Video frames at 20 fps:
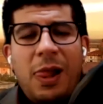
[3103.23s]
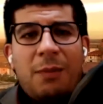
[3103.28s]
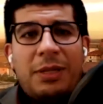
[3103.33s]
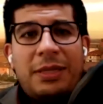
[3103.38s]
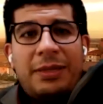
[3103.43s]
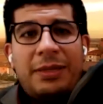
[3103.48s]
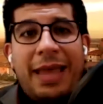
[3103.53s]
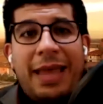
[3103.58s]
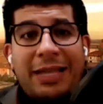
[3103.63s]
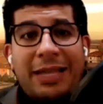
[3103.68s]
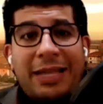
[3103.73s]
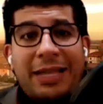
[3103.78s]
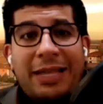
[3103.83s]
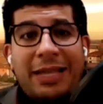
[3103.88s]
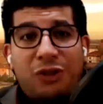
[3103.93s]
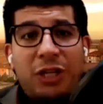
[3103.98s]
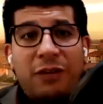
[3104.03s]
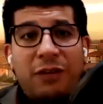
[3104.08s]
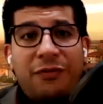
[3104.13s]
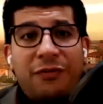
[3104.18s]
But that
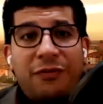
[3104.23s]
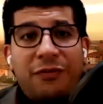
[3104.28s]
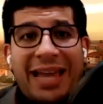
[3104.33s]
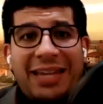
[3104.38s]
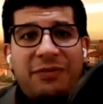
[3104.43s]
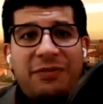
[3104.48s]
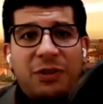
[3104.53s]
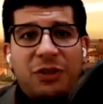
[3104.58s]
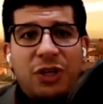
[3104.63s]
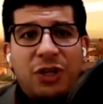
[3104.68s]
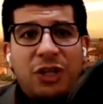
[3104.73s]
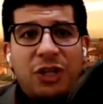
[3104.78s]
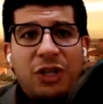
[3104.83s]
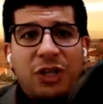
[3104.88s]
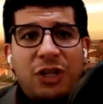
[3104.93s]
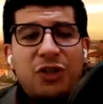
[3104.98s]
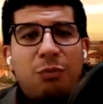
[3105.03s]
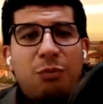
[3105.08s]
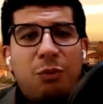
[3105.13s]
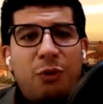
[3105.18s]
chief Hanafi
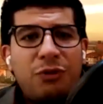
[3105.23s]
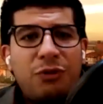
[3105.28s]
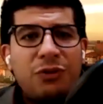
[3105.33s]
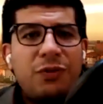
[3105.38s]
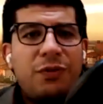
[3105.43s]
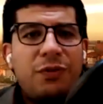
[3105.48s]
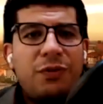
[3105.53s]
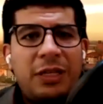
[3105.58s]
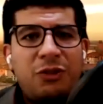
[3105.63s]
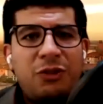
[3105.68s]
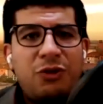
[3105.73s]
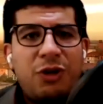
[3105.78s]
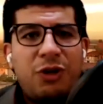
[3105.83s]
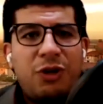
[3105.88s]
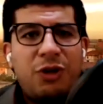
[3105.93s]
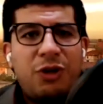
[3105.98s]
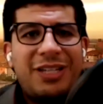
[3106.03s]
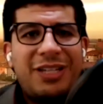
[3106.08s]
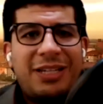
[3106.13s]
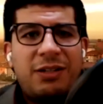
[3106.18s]
judge, most of the
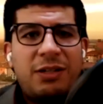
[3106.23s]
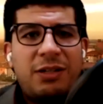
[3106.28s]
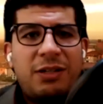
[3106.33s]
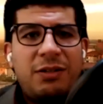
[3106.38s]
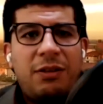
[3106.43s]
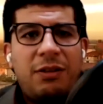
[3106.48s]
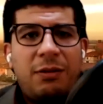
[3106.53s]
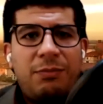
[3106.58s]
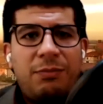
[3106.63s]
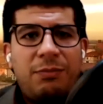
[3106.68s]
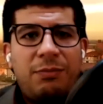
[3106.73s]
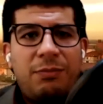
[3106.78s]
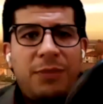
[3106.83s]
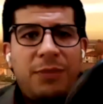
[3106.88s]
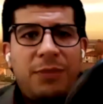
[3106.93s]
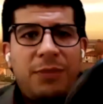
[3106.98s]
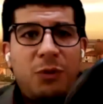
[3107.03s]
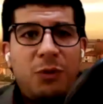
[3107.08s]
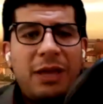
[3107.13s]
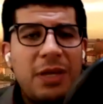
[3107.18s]
judges underneath him, the
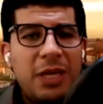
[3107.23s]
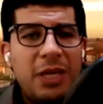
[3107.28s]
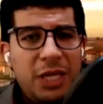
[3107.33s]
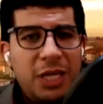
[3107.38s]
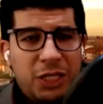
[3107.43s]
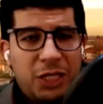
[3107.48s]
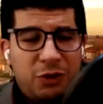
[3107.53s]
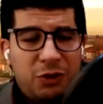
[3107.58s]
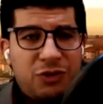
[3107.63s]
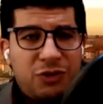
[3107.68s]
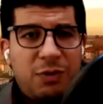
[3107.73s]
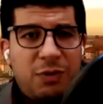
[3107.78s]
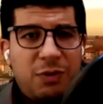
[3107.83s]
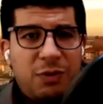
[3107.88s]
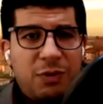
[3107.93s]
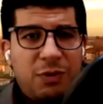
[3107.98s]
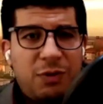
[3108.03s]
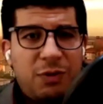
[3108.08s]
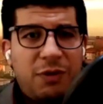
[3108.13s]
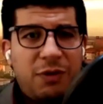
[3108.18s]
Nawab, used to be
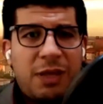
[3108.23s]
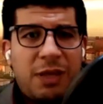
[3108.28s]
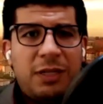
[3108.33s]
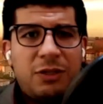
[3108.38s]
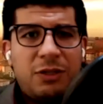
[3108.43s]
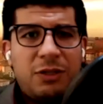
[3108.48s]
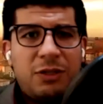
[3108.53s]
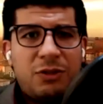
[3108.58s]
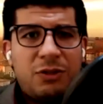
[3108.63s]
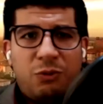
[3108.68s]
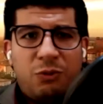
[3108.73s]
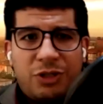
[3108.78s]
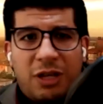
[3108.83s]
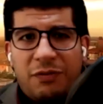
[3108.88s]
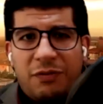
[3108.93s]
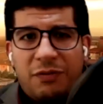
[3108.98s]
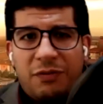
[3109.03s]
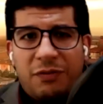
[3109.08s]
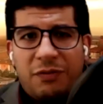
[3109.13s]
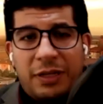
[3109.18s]
from other legal schools,
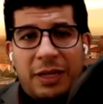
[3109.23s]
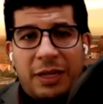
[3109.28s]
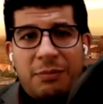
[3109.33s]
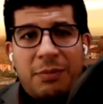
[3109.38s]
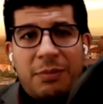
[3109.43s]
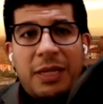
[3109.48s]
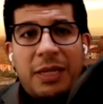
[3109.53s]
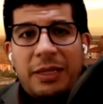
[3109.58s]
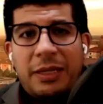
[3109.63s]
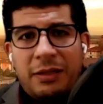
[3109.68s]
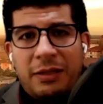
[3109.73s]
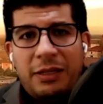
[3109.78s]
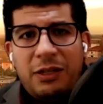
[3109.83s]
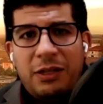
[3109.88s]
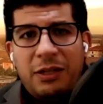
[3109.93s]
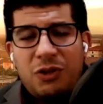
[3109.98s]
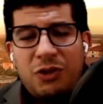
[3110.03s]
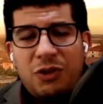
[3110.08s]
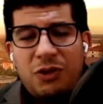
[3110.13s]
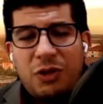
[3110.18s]
Shafi'i and Maliki in
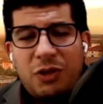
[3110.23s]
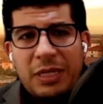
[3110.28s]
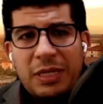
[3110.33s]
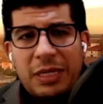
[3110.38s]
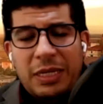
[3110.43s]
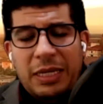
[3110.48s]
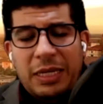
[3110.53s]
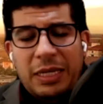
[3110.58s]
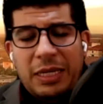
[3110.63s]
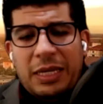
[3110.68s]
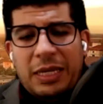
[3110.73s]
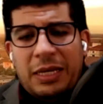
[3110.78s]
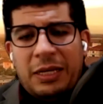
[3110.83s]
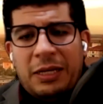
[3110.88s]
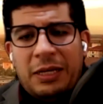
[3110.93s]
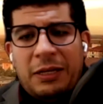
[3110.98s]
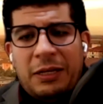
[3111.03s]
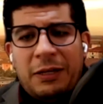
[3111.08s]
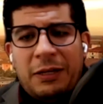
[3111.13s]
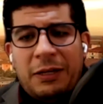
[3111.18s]
Egypt,
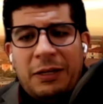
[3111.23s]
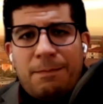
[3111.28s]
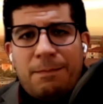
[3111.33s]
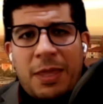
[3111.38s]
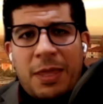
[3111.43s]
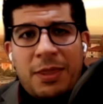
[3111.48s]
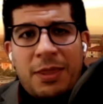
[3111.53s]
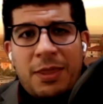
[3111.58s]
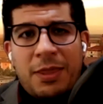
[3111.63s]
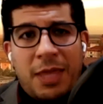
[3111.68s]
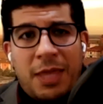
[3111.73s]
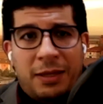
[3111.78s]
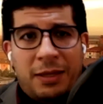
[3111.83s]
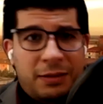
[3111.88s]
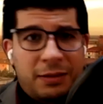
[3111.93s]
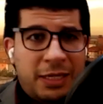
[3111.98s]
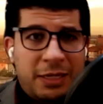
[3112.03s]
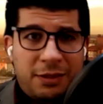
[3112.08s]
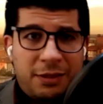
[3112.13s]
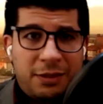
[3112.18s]
kind
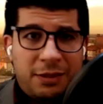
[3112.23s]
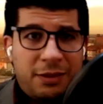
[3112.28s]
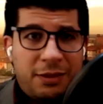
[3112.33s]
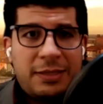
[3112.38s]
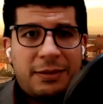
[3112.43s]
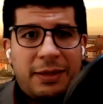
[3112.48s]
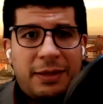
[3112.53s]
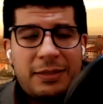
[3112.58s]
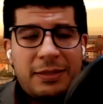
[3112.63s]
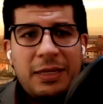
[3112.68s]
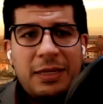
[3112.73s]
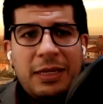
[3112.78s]
of things like that.